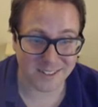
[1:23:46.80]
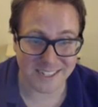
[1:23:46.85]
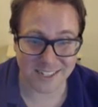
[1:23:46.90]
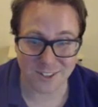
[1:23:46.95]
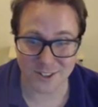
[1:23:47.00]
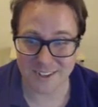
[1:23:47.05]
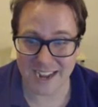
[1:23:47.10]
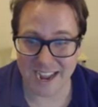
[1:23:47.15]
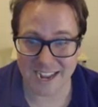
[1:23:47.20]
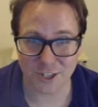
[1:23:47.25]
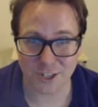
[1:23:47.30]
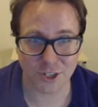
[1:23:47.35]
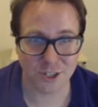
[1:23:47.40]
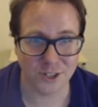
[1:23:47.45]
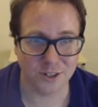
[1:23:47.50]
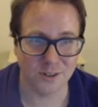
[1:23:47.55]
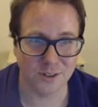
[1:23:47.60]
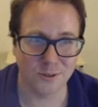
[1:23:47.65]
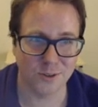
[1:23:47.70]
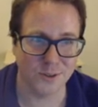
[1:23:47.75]

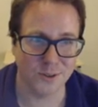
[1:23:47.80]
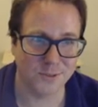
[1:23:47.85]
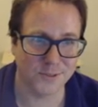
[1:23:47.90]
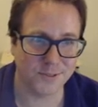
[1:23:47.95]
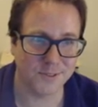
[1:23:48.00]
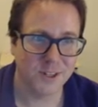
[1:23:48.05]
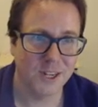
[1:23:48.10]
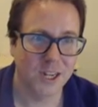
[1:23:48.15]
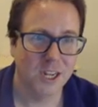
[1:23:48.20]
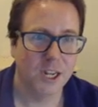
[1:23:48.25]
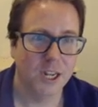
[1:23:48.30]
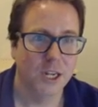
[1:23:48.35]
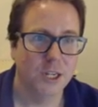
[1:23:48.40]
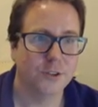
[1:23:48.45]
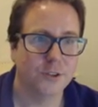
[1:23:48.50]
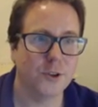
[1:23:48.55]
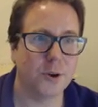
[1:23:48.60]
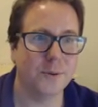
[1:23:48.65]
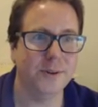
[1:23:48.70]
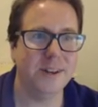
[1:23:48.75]
International. Oof.
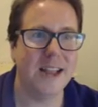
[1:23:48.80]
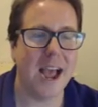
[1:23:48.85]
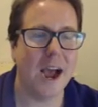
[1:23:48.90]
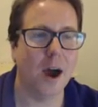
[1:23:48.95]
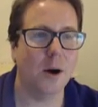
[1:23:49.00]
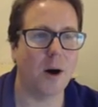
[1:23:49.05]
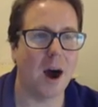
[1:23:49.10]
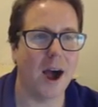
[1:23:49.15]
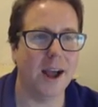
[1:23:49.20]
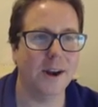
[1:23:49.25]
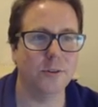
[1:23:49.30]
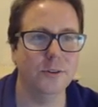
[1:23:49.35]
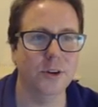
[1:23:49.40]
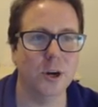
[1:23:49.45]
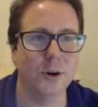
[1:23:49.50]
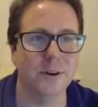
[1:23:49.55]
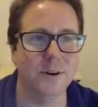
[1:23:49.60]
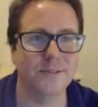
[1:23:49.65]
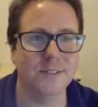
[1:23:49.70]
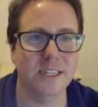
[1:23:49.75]
So now I don't
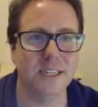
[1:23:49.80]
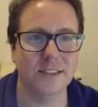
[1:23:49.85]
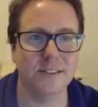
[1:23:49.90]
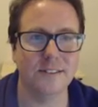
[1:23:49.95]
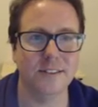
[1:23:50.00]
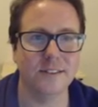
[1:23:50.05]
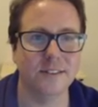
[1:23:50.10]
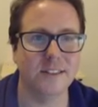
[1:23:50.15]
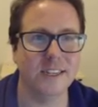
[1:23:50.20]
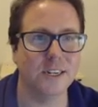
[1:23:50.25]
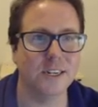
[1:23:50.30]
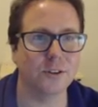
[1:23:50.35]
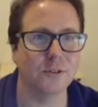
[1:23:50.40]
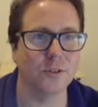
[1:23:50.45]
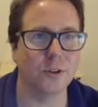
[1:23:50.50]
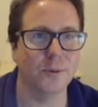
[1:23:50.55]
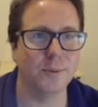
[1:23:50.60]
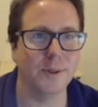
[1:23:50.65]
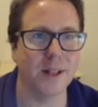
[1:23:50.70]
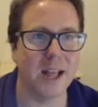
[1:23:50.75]
know if this is their
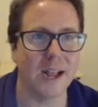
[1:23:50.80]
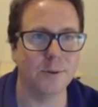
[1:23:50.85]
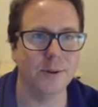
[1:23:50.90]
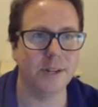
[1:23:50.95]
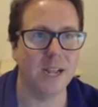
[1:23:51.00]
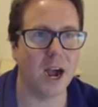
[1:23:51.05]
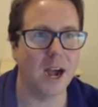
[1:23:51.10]
global equity.